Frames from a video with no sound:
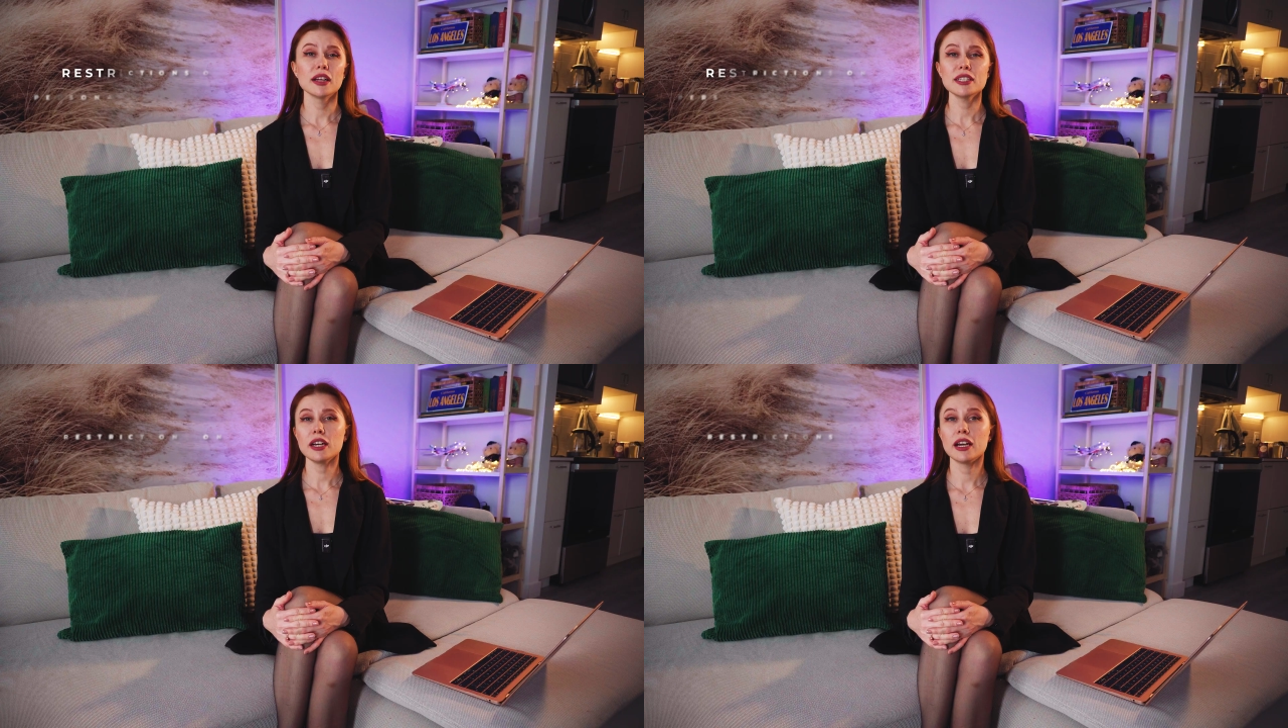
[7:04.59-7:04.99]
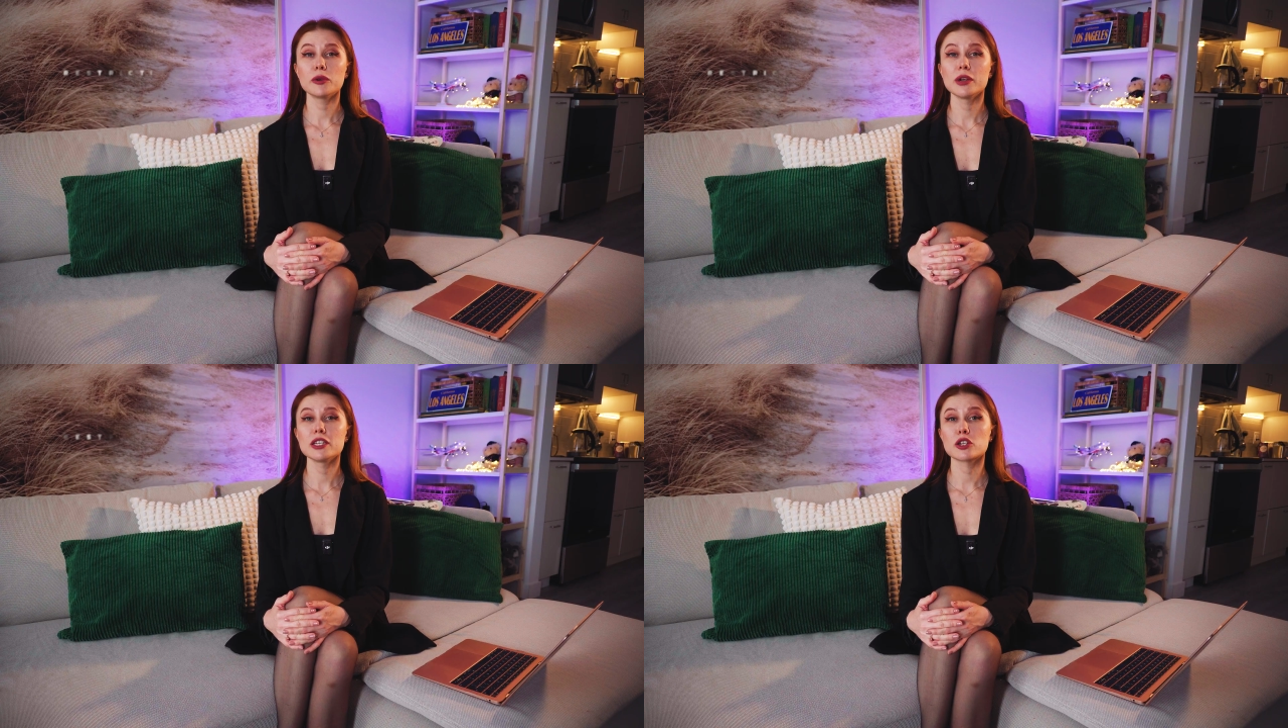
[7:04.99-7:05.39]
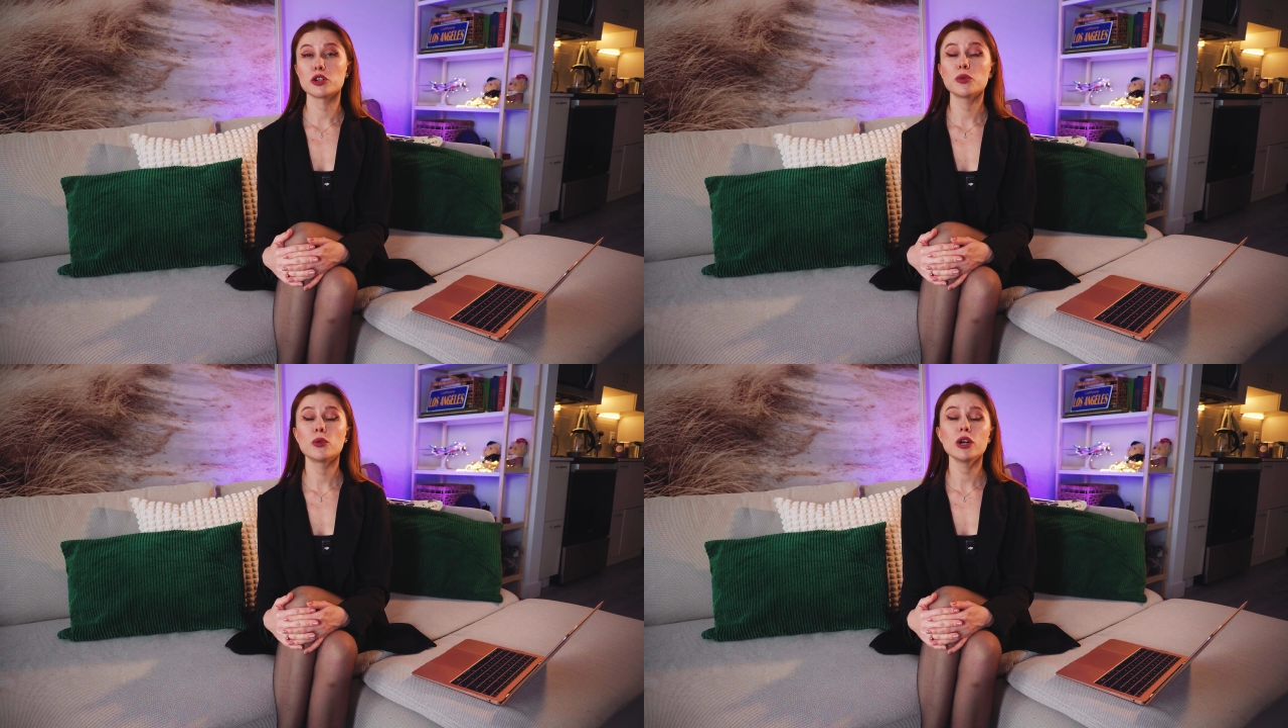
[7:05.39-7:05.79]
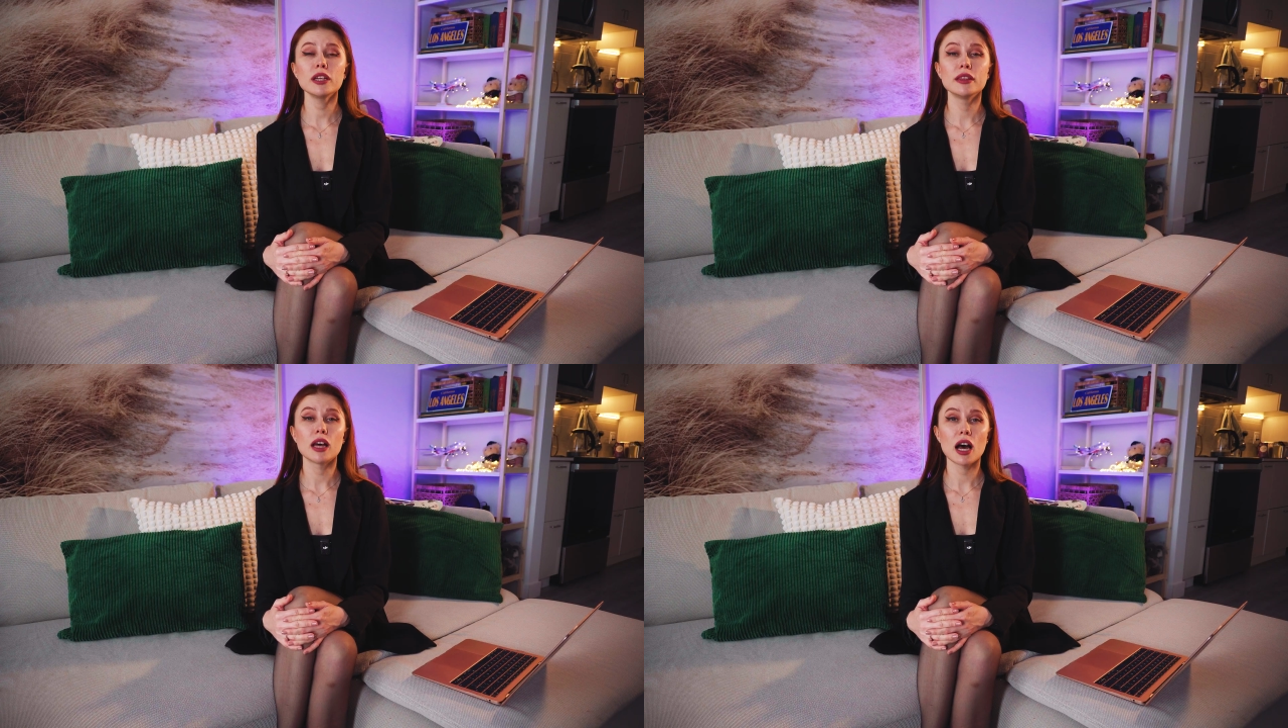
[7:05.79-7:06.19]
Qatar Airways crew were
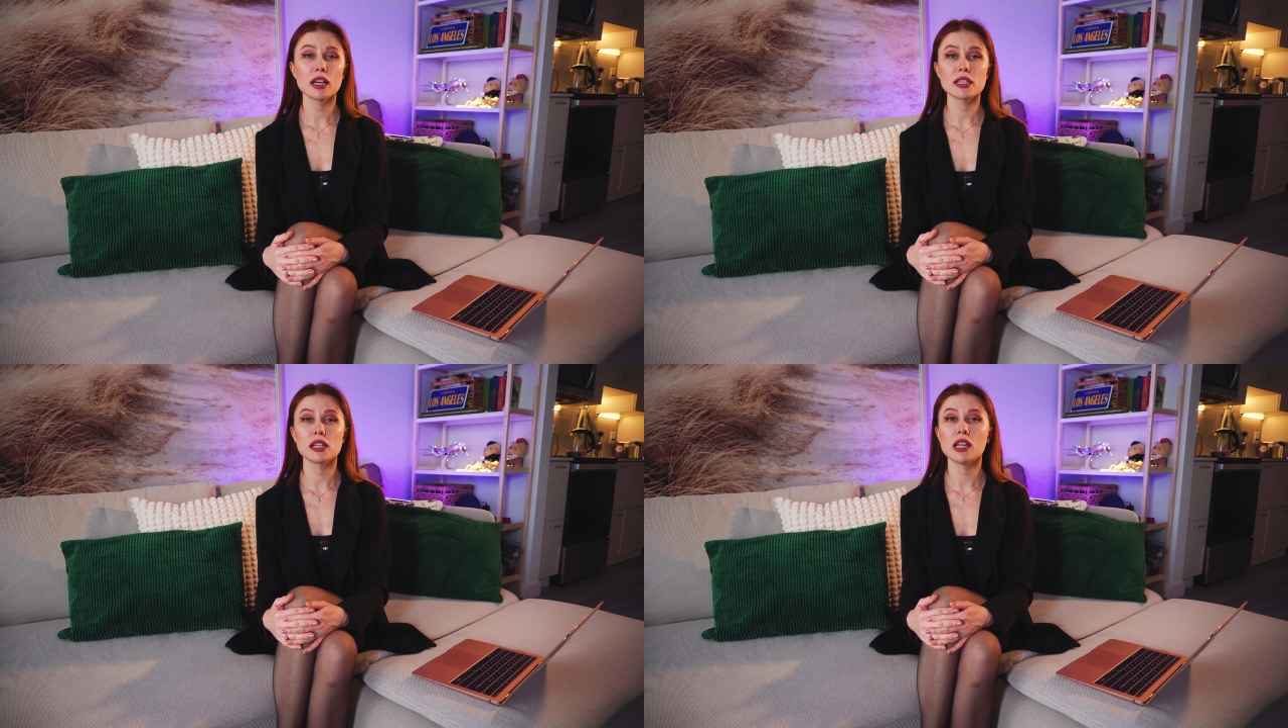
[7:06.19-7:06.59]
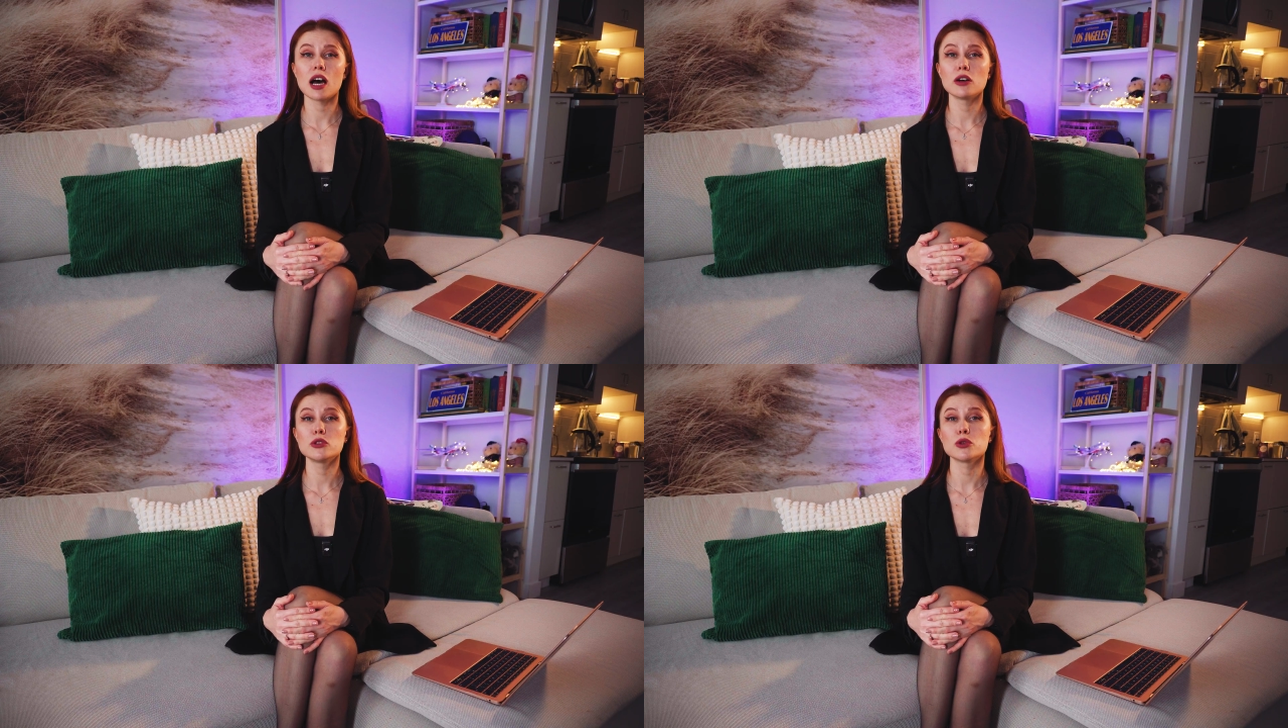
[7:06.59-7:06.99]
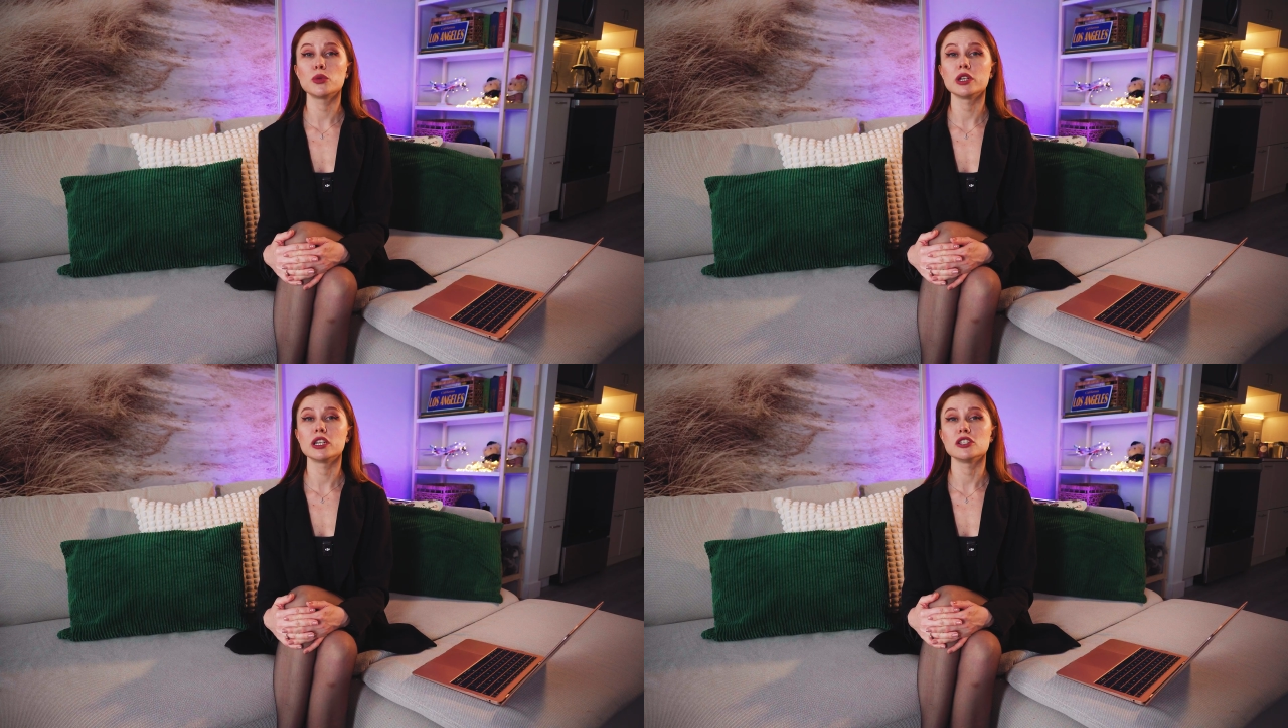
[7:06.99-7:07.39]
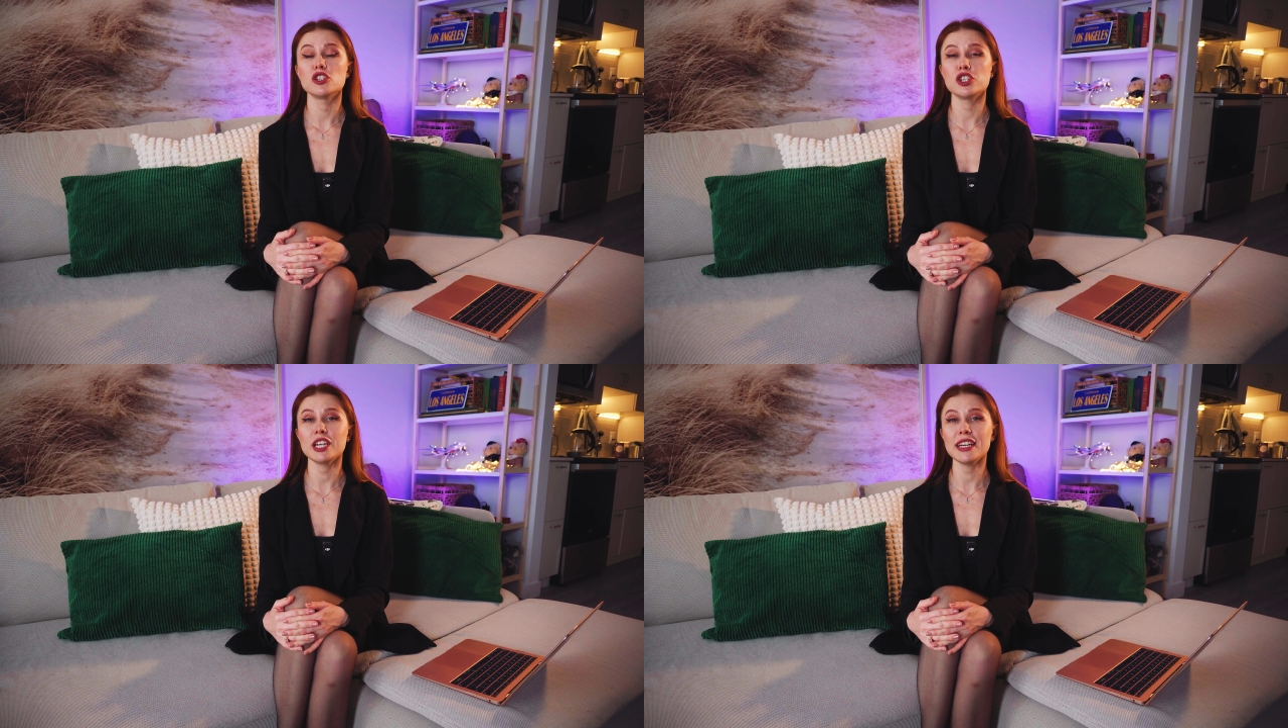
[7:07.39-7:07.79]
not allowed to wear
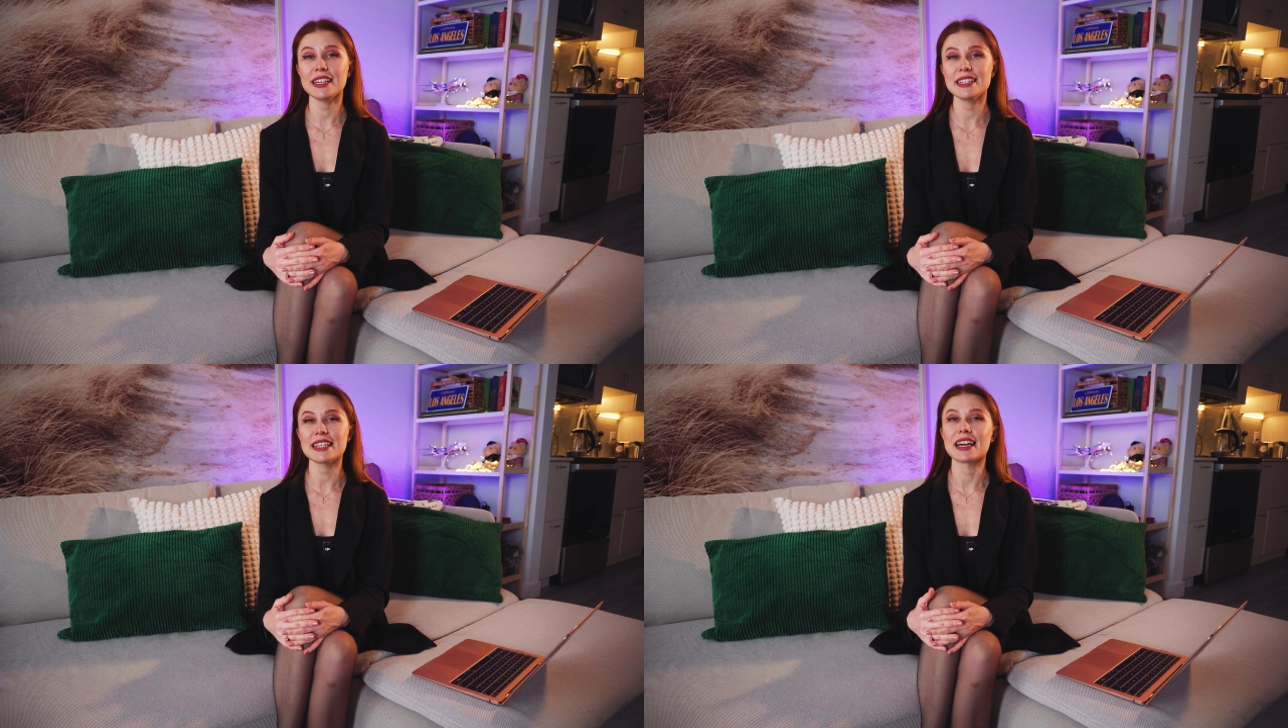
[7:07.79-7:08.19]
jeans